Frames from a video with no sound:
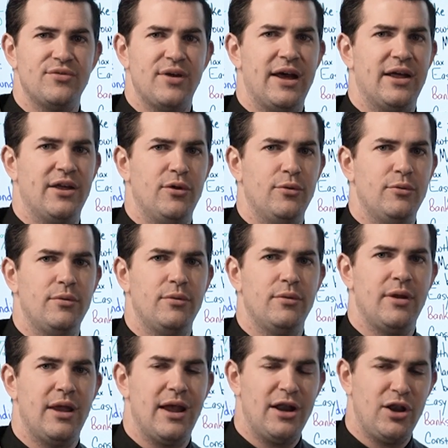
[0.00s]
value
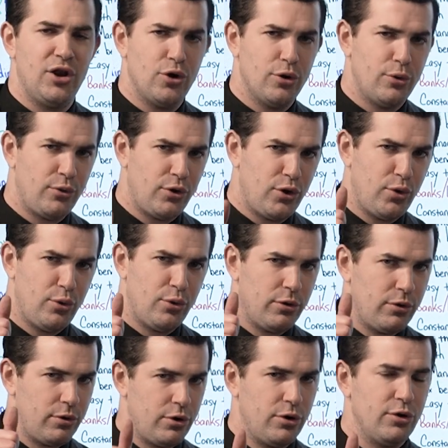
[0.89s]
and you
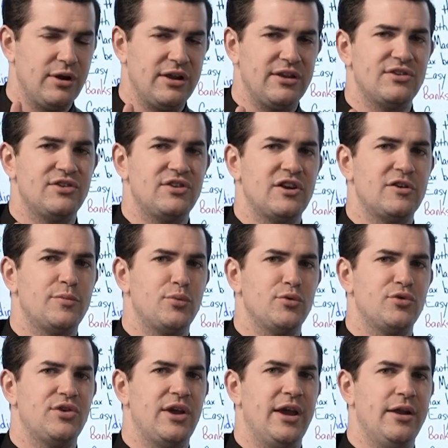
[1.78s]
are earning
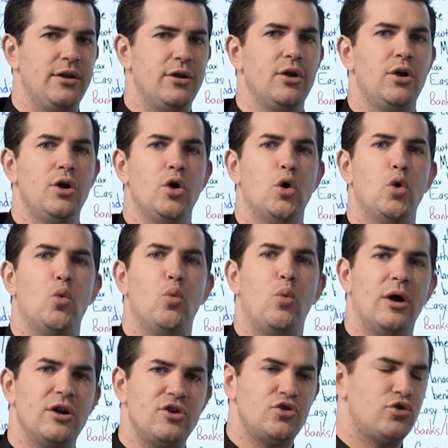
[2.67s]
6%,
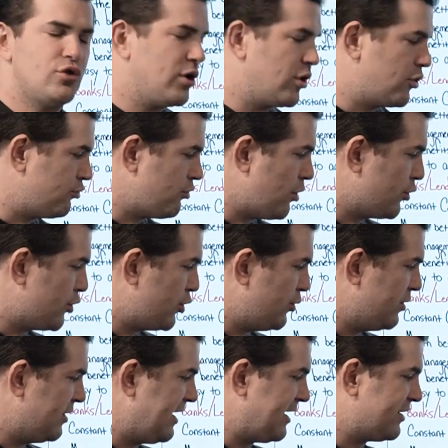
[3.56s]
what should it grow
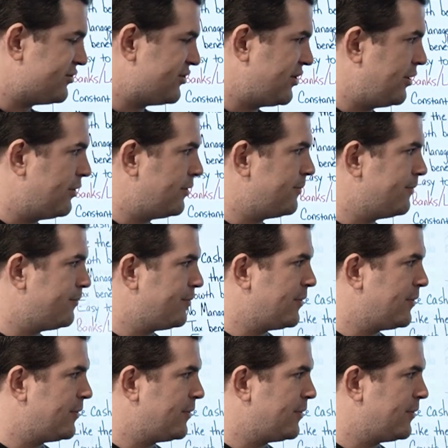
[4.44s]
to the next year?